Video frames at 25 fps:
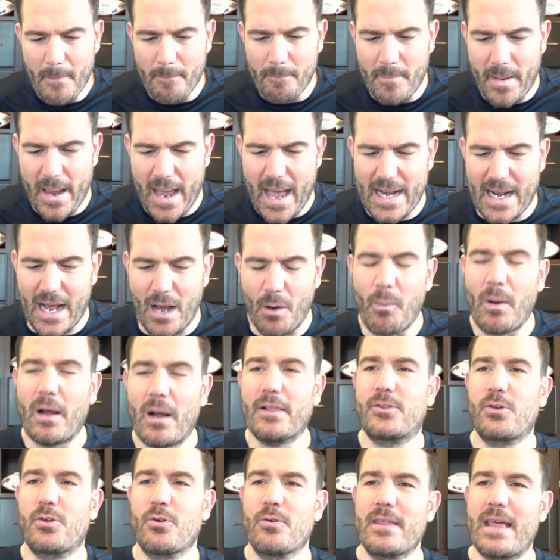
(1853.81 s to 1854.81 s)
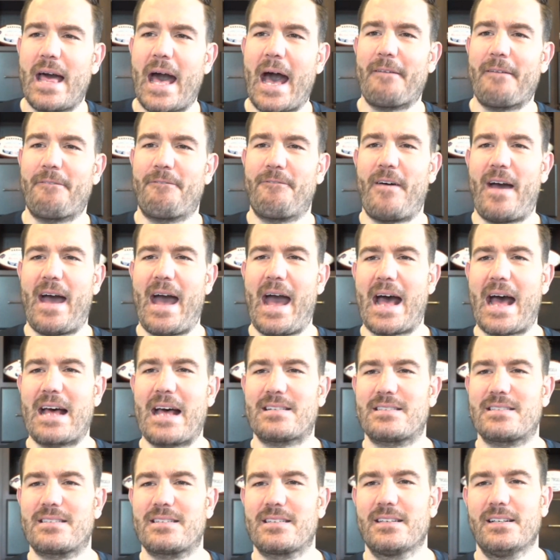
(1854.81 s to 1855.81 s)
Man, I went through that
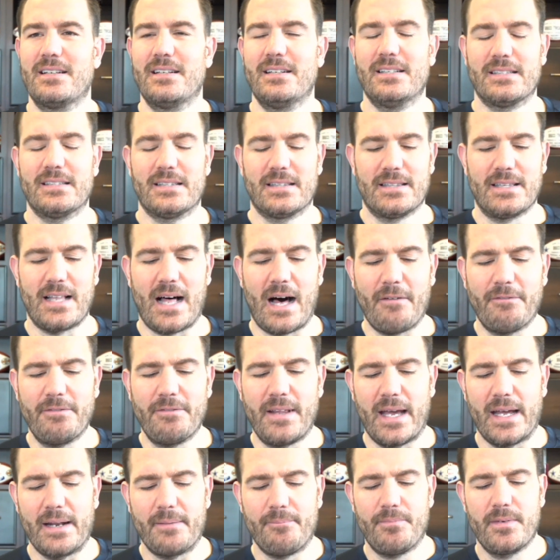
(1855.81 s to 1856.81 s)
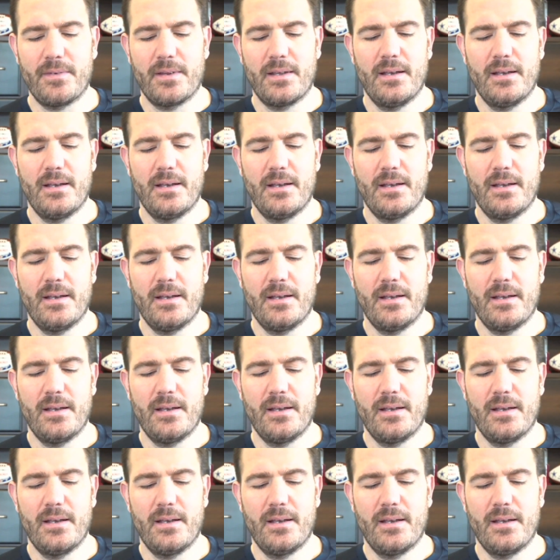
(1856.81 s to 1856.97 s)
fast. Loved it.